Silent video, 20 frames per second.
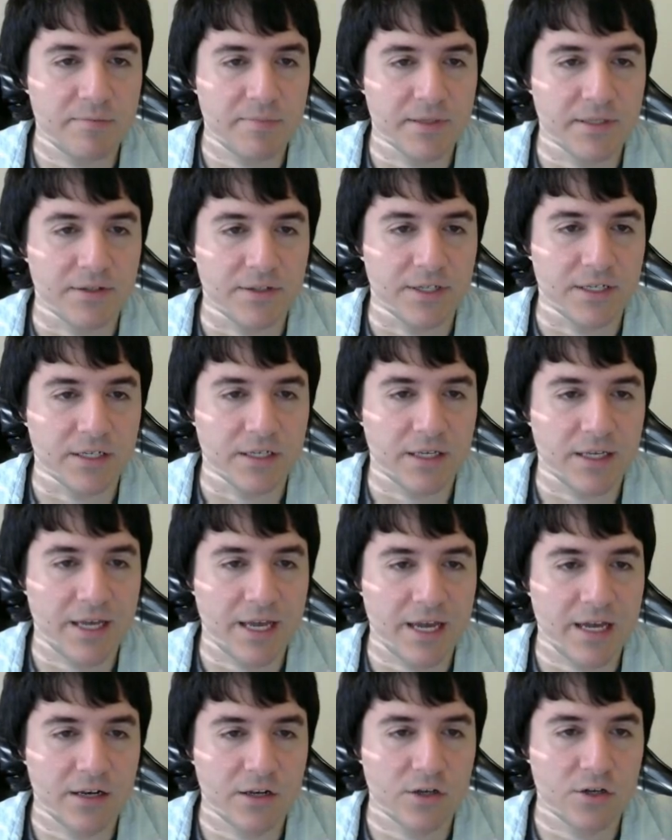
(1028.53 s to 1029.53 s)
building
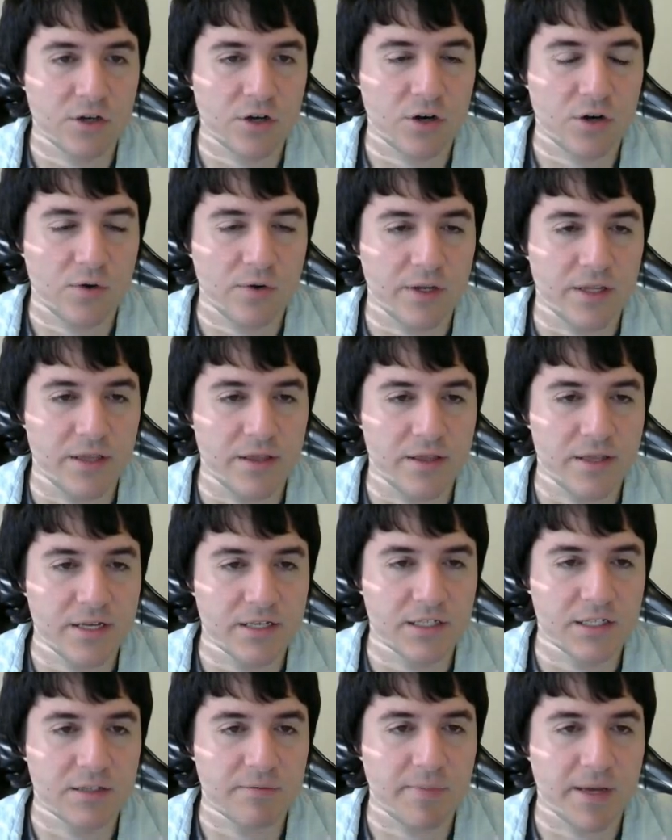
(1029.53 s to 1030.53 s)
can't go in
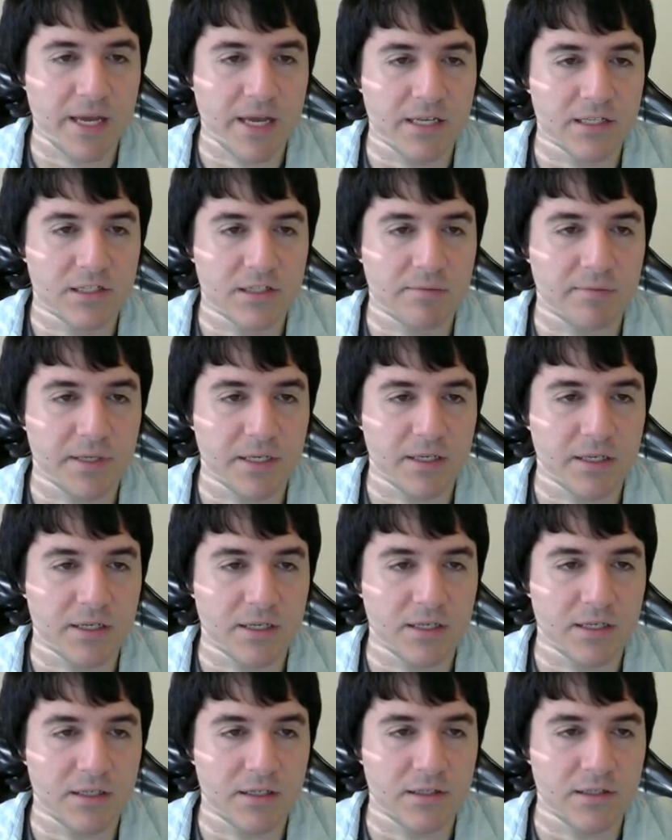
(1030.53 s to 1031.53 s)
this space
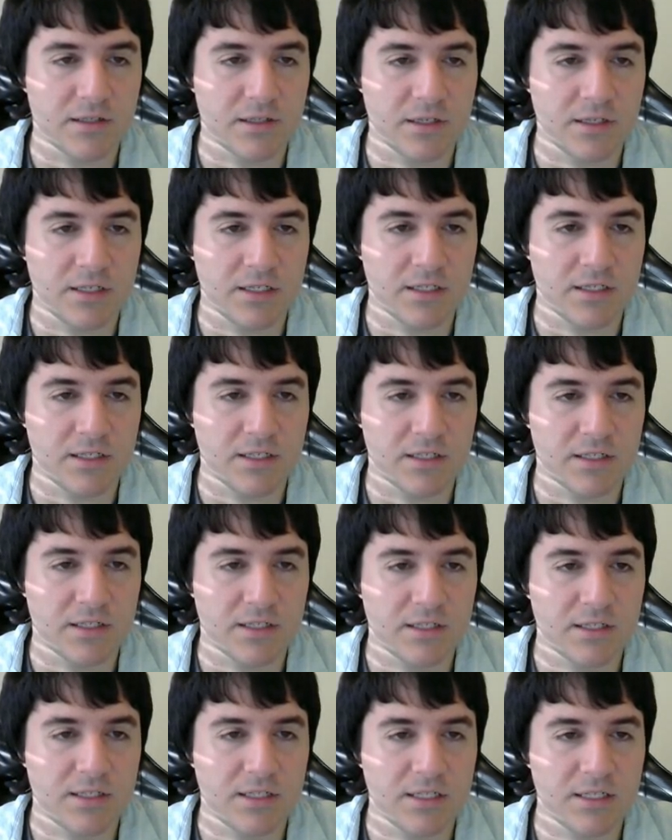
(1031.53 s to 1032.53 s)
because it needs to
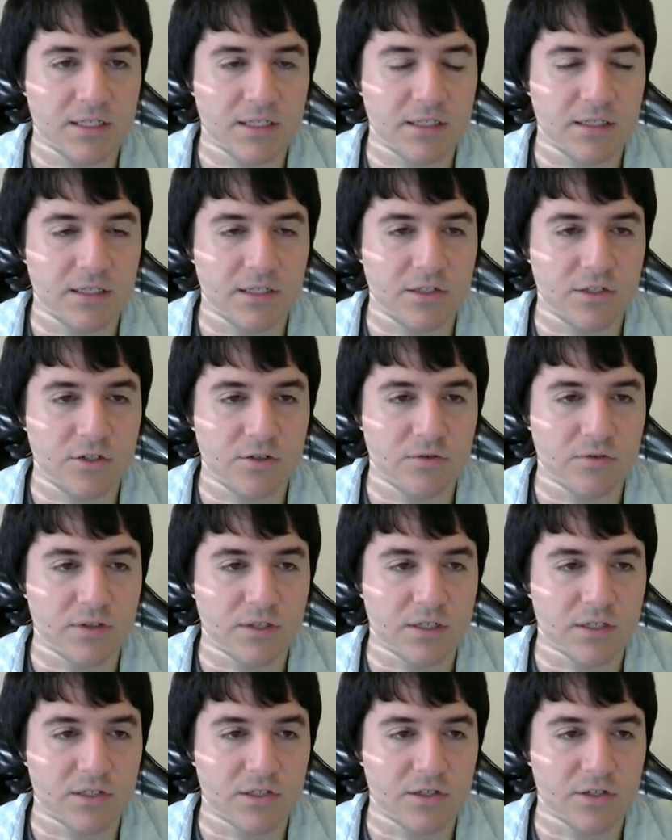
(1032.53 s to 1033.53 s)
see at least 2
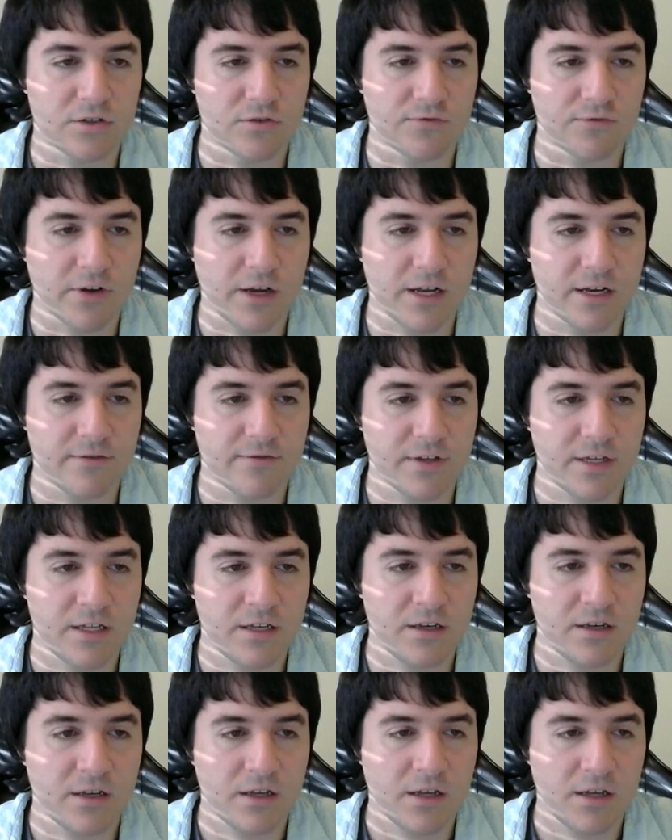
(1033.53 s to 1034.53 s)
things to the right of
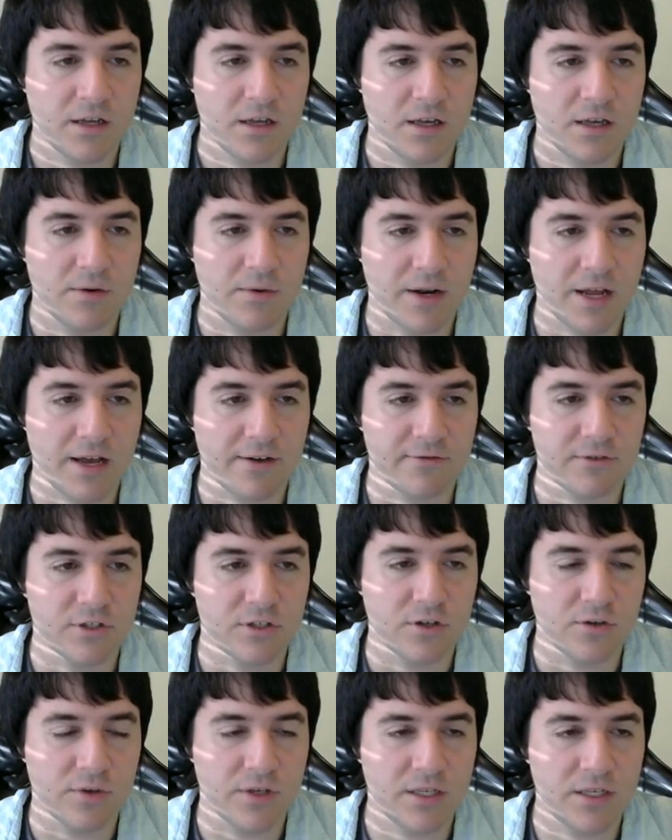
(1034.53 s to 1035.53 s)
it. It would have to
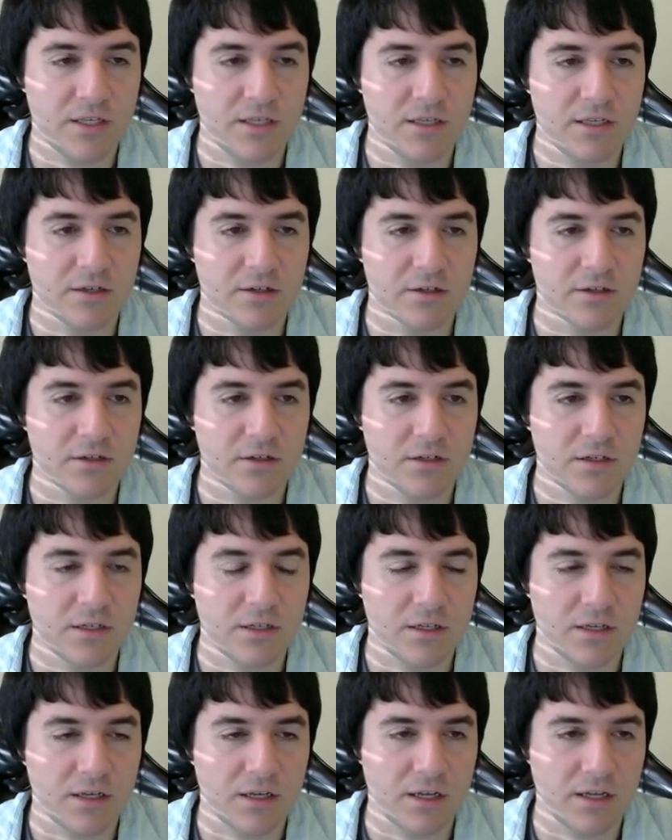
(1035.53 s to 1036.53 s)
go here,
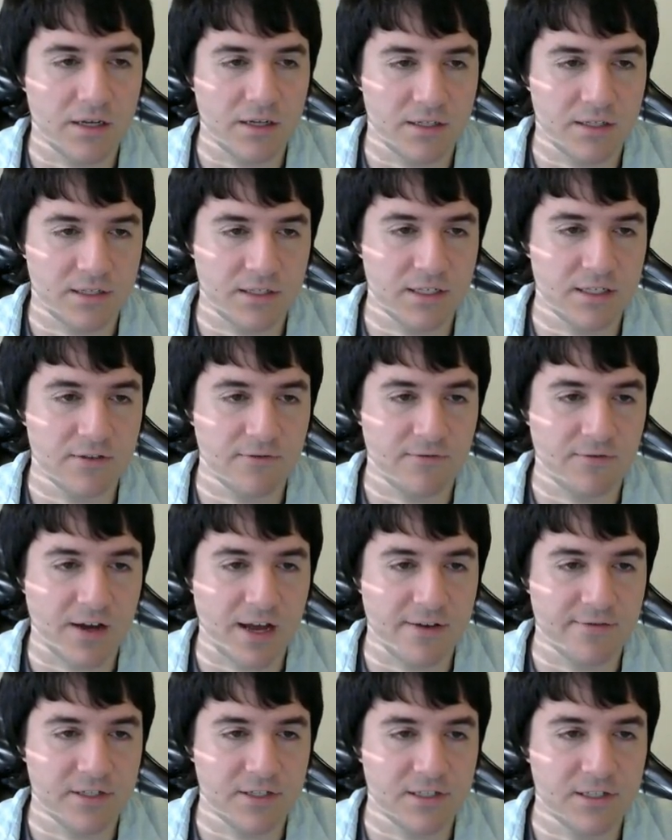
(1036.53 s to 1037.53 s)
and it sees
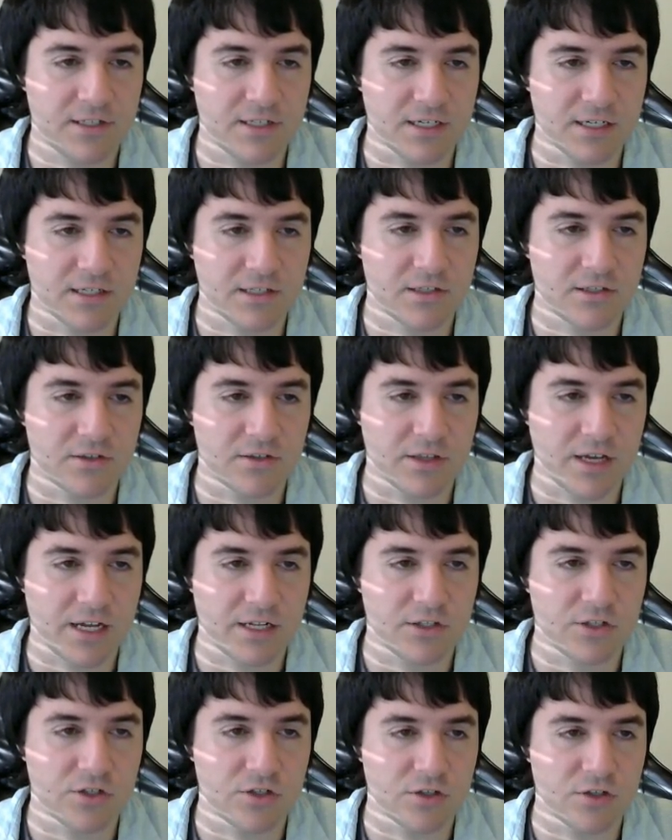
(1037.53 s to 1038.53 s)
5 and 6, so
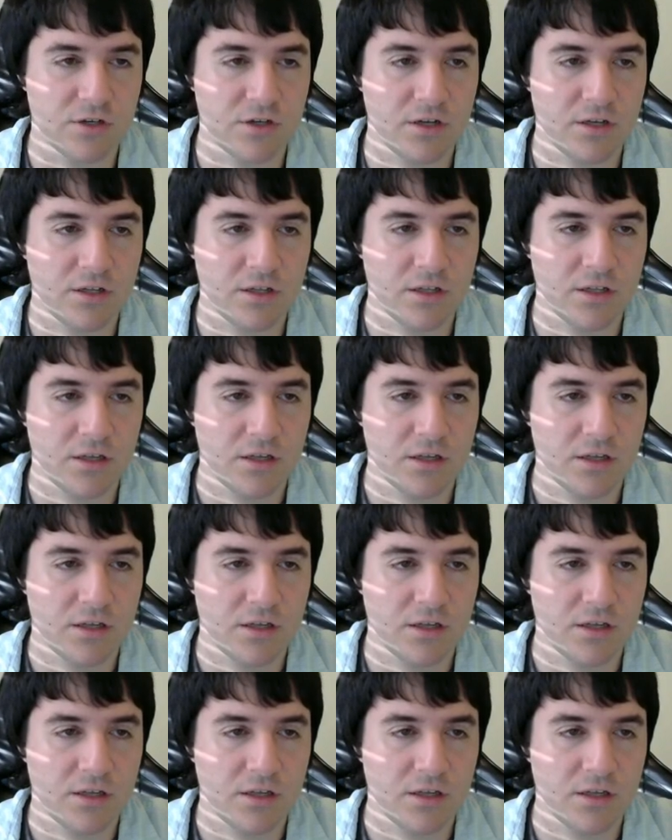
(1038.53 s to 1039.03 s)
that's good.